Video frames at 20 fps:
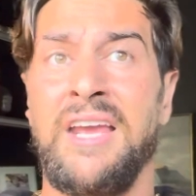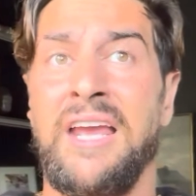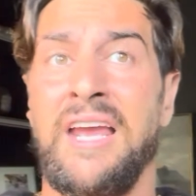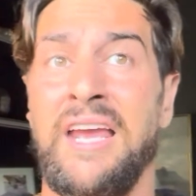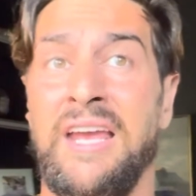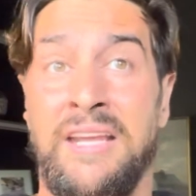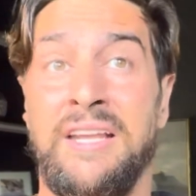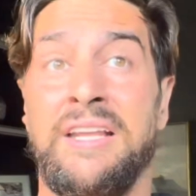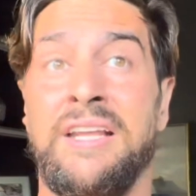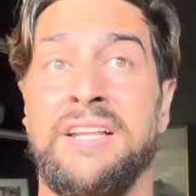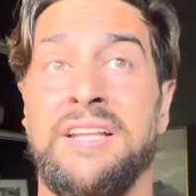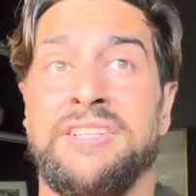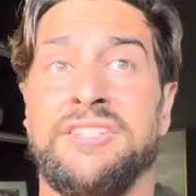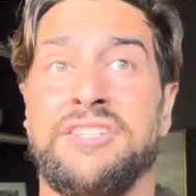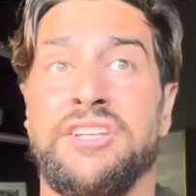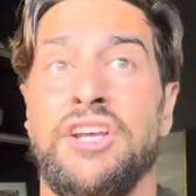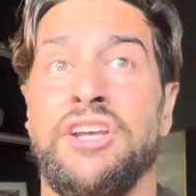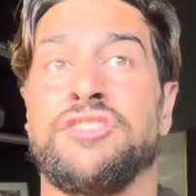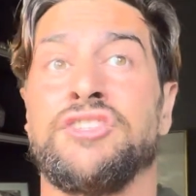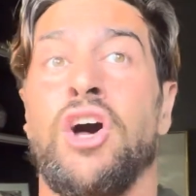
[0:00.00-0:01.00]

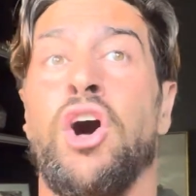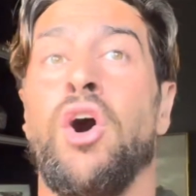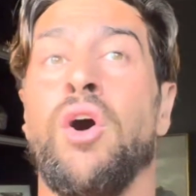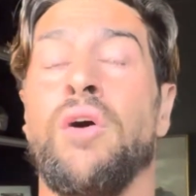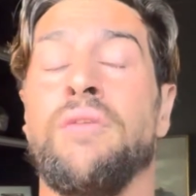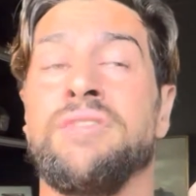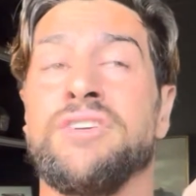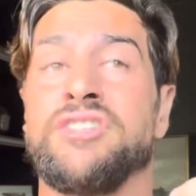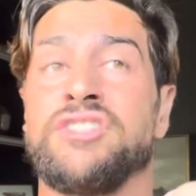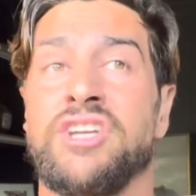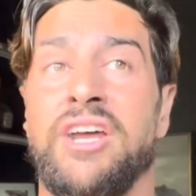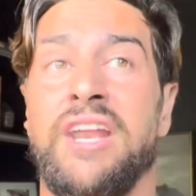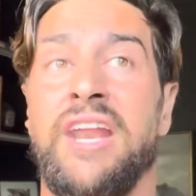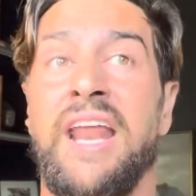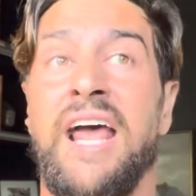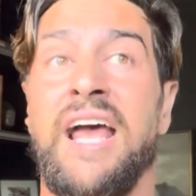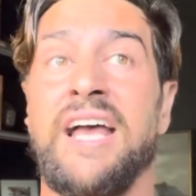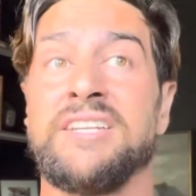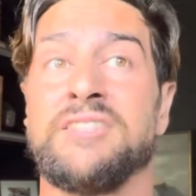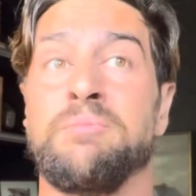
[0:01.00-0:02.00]
It's all of a sudden
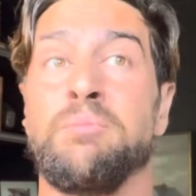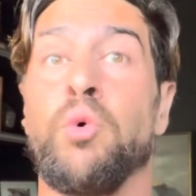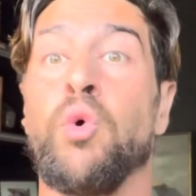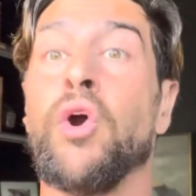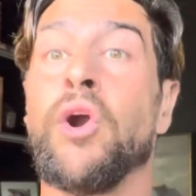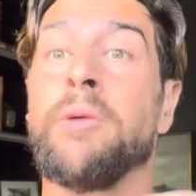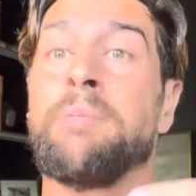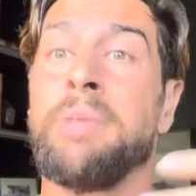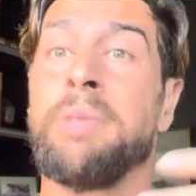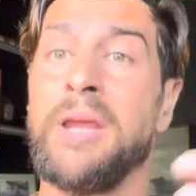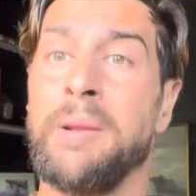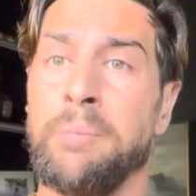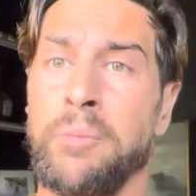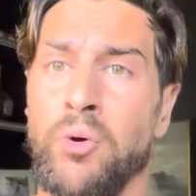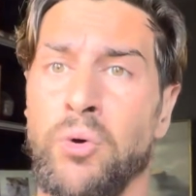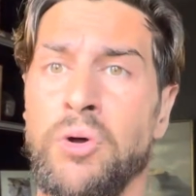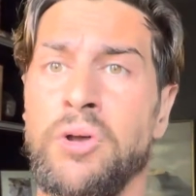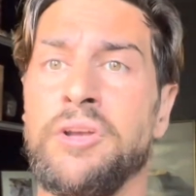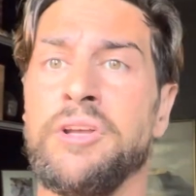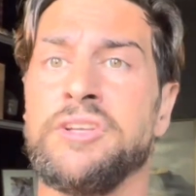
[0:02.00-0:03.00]
has more
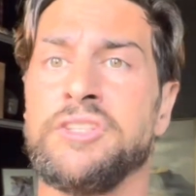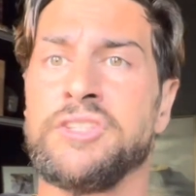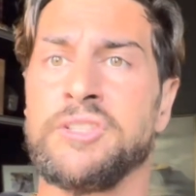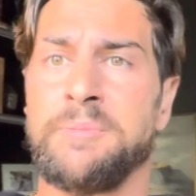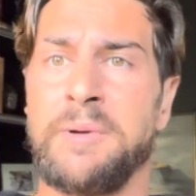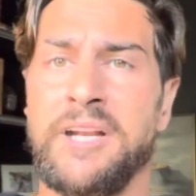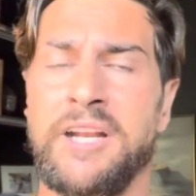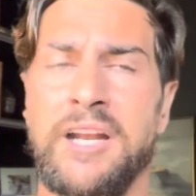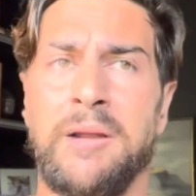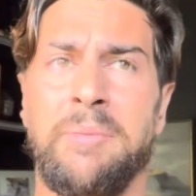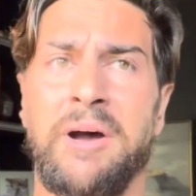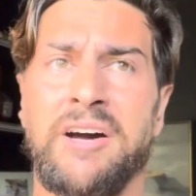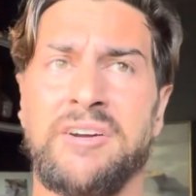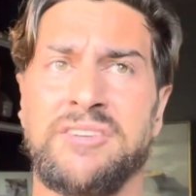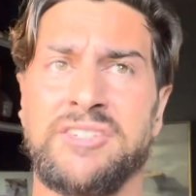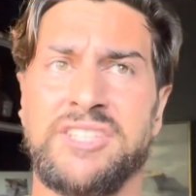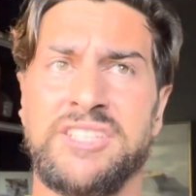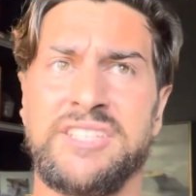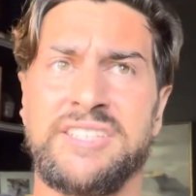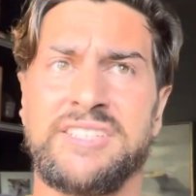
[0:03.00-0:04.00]
people speaking about
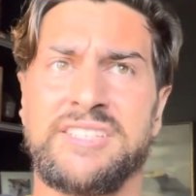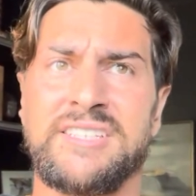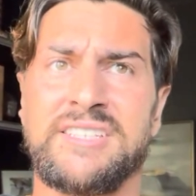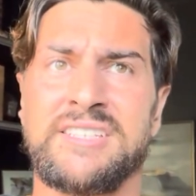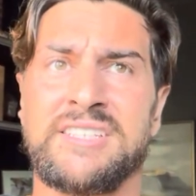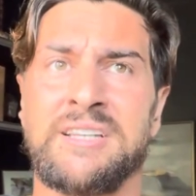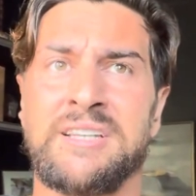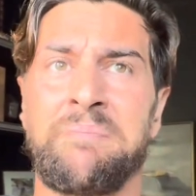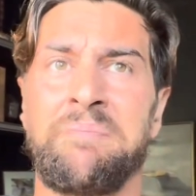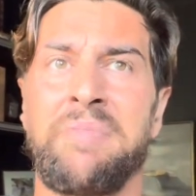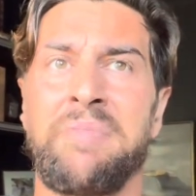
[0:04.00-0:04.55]
Jesus.